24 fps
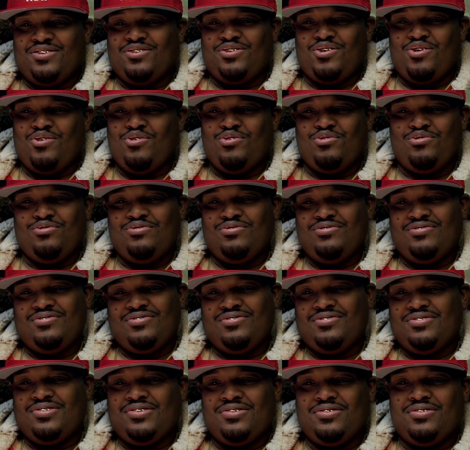it
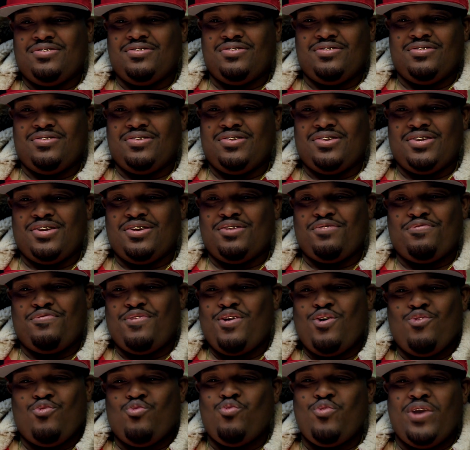
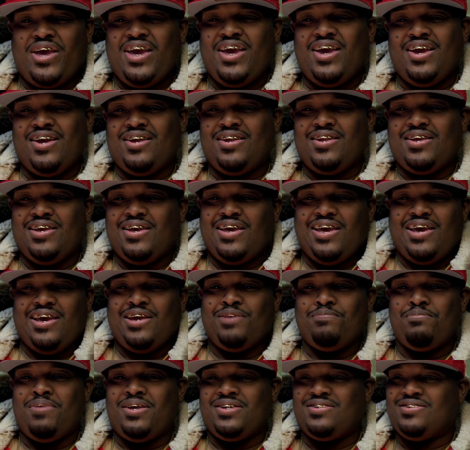felt weird
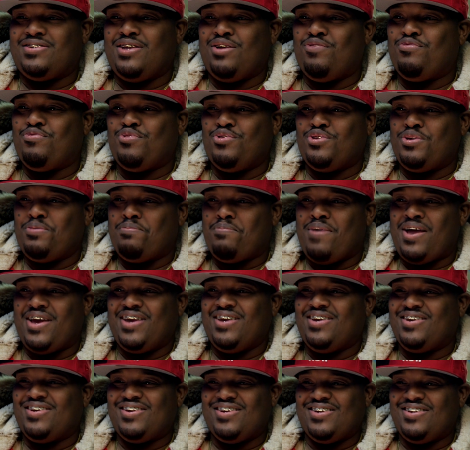hearing myself on the
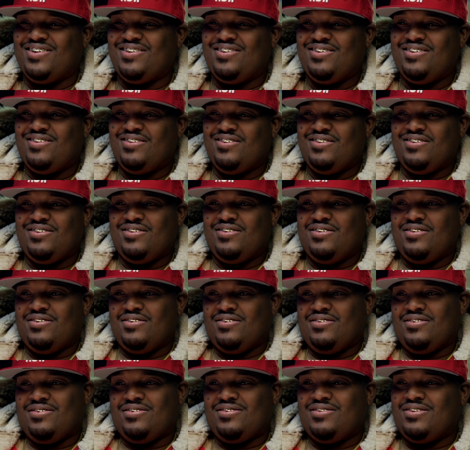mic,
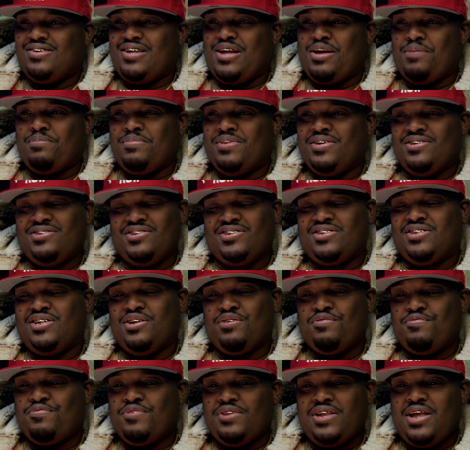and just
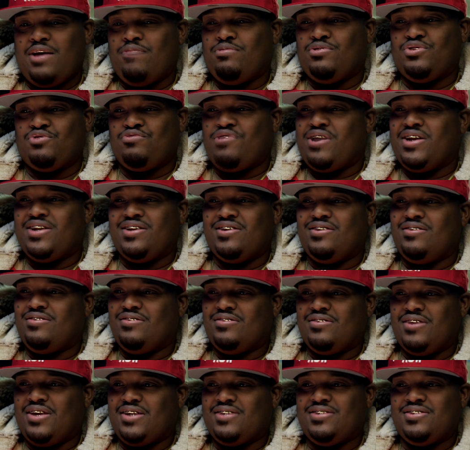didn't feel I was ready
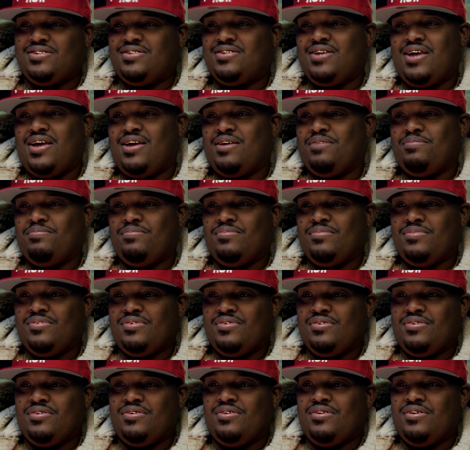at the time.
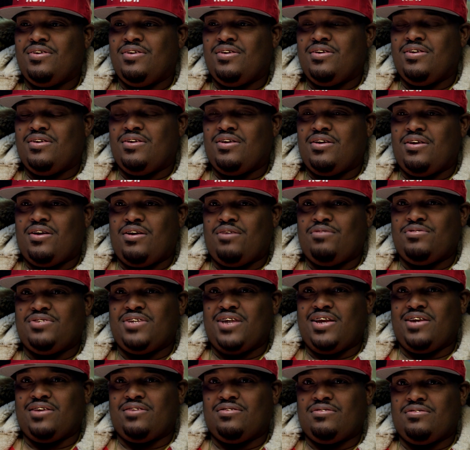I
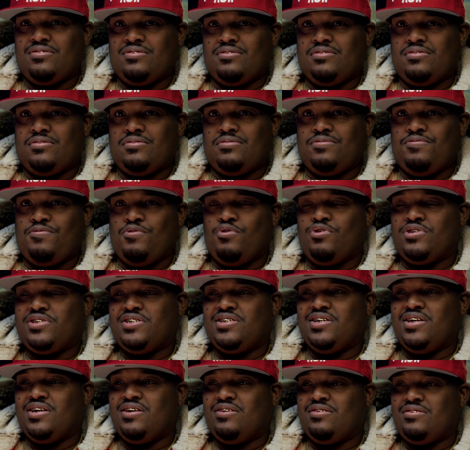was like
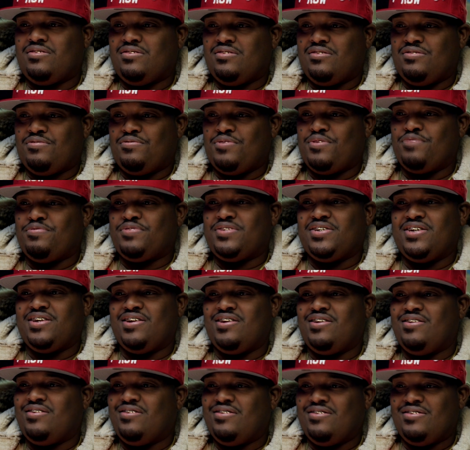14,
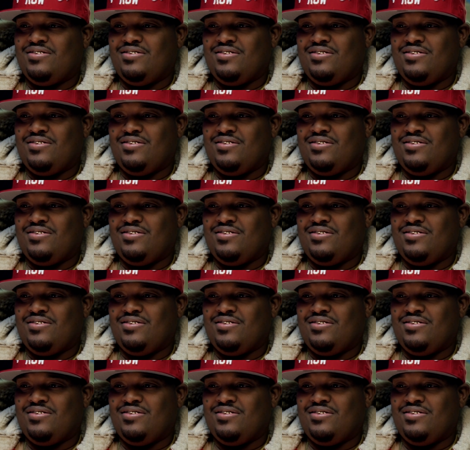15.